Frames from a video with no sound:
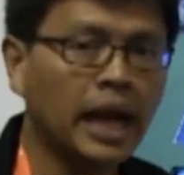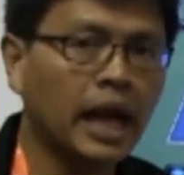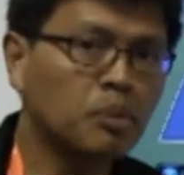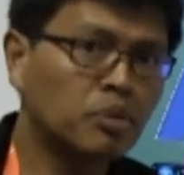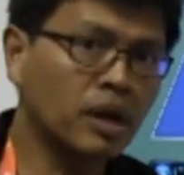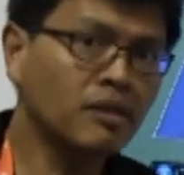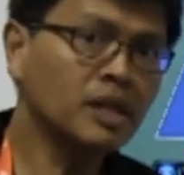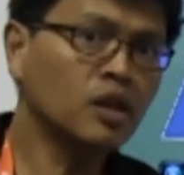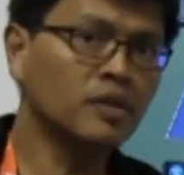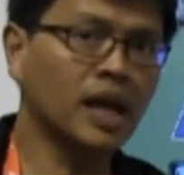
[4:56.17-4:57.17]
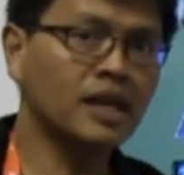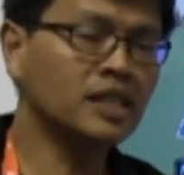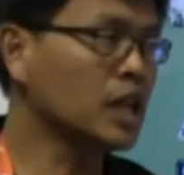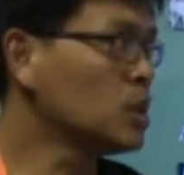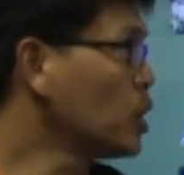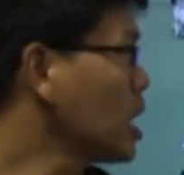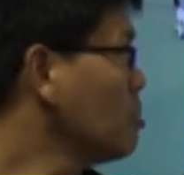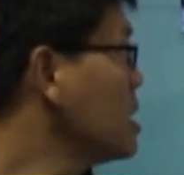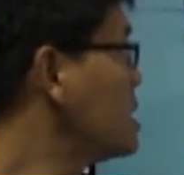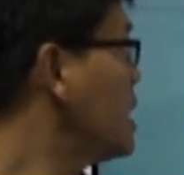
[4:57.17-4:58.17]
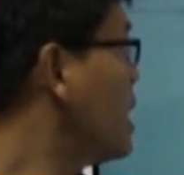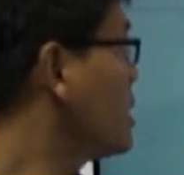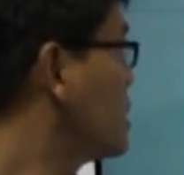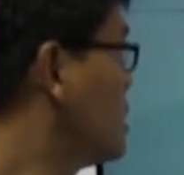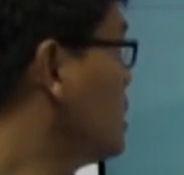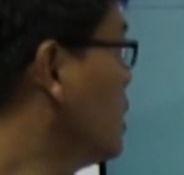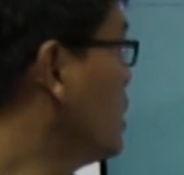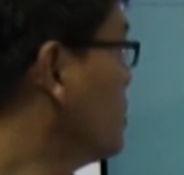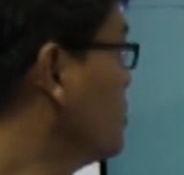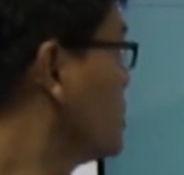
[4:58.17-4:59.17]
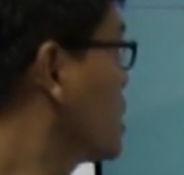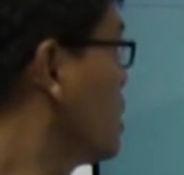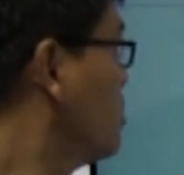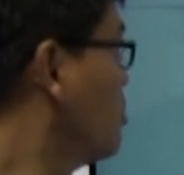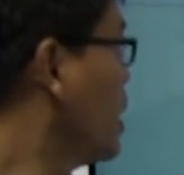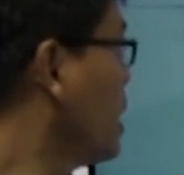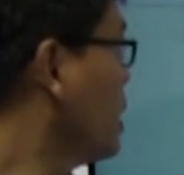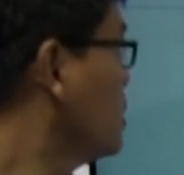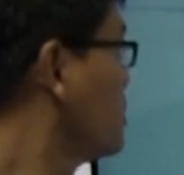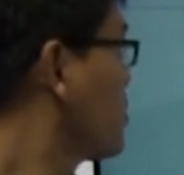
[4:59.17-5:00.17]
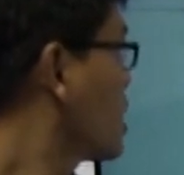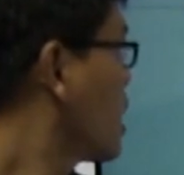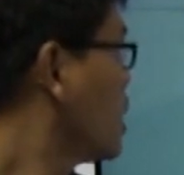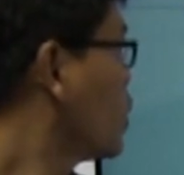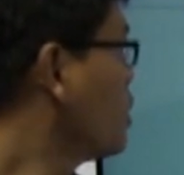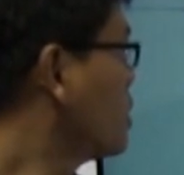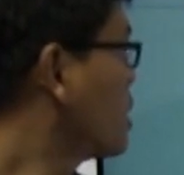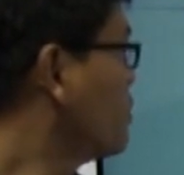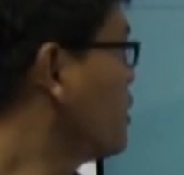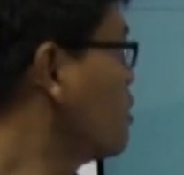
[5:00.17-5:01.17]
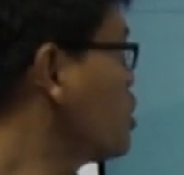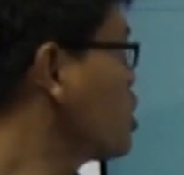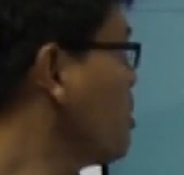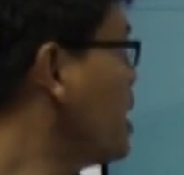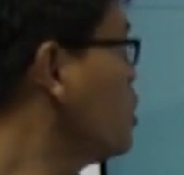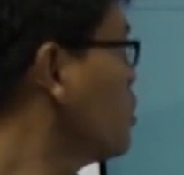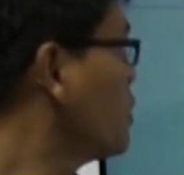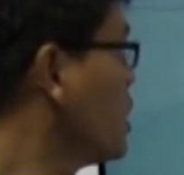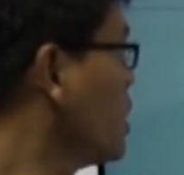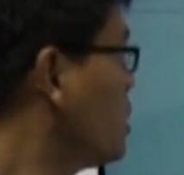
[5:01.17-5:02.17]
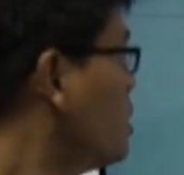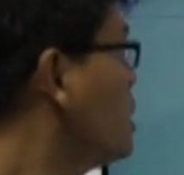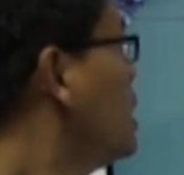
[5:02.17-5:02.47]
And the priority of the iscan Duo can be set by going to the configuration menu over here,